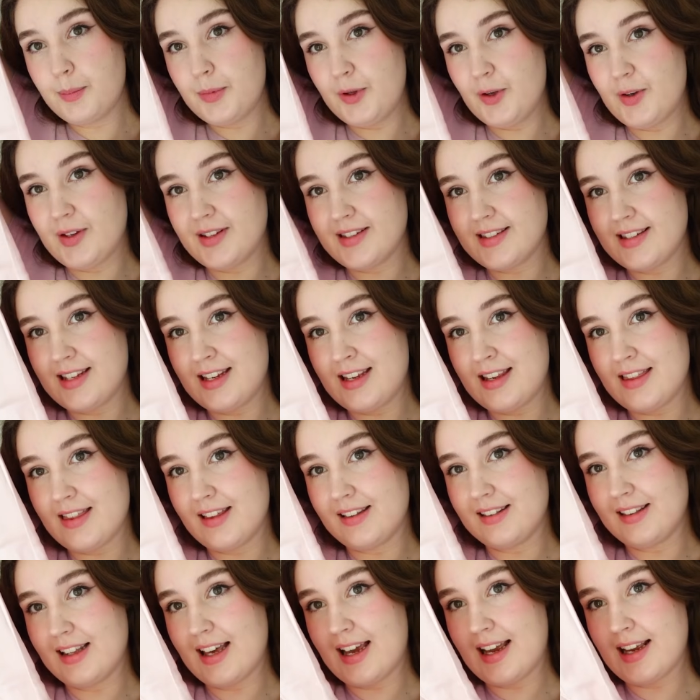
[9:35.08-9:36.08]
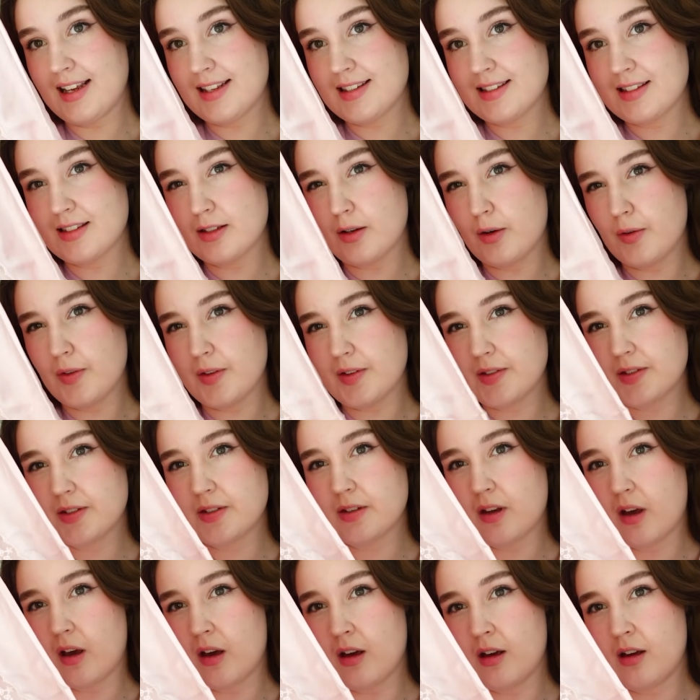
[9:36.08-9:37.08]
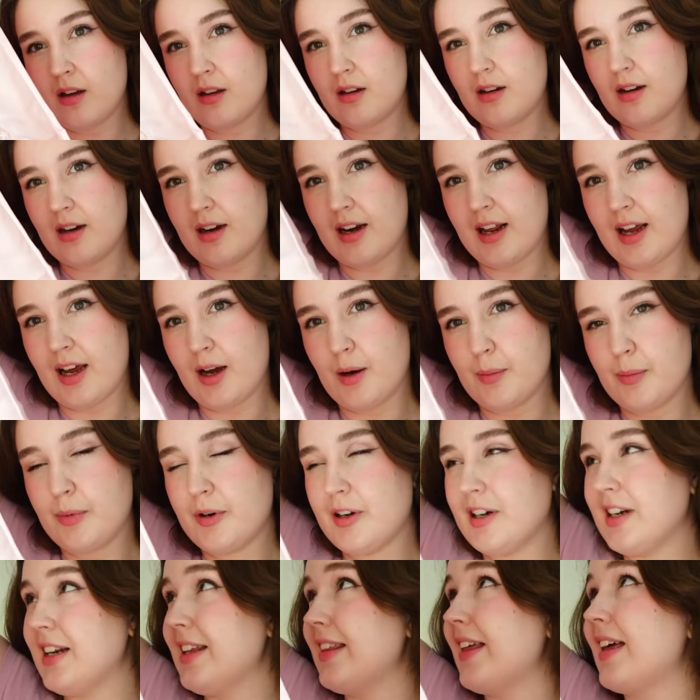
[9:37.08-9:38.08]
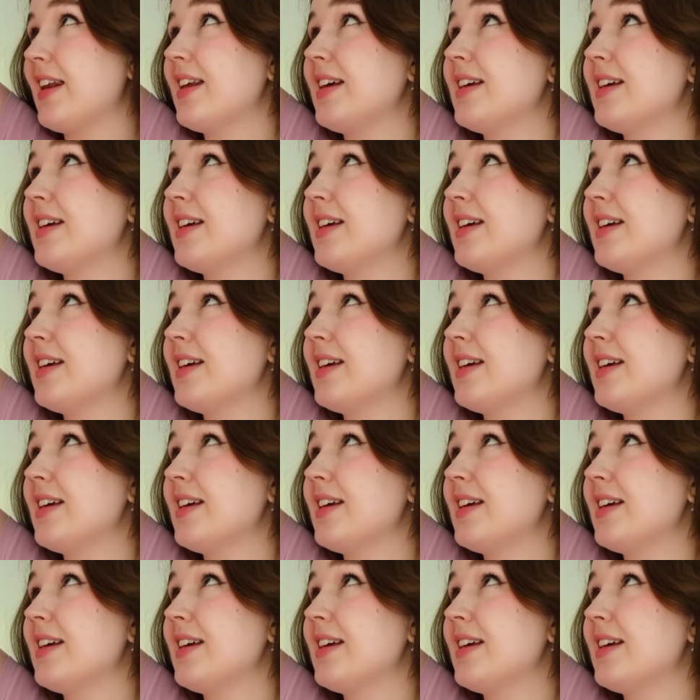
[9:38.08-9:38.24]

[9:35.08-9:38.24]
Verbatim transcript: You can see the lace on the skirt and how pretty that